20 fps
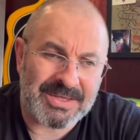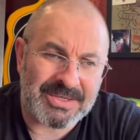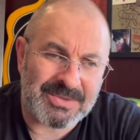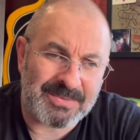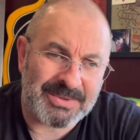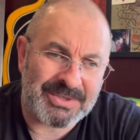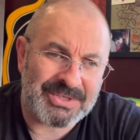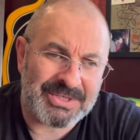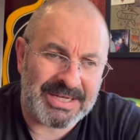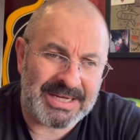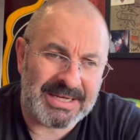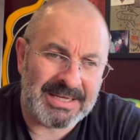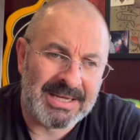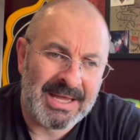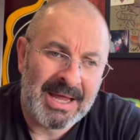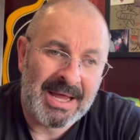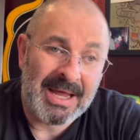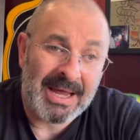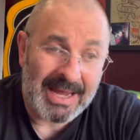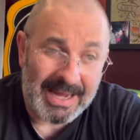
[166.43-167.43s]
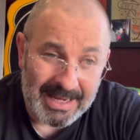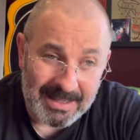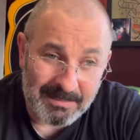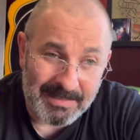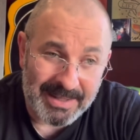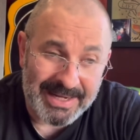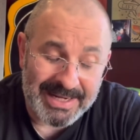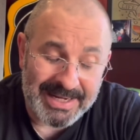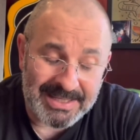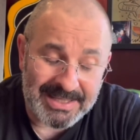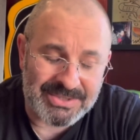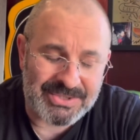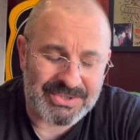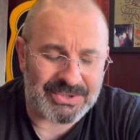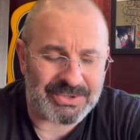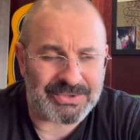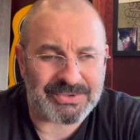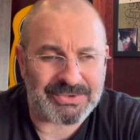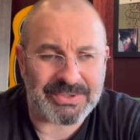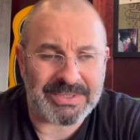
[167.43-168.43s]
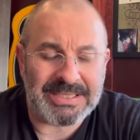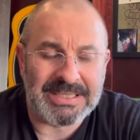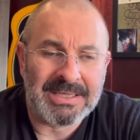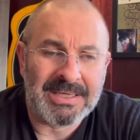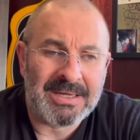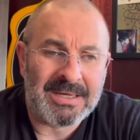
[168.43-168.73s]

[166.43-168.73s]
this machine and my hand surgery.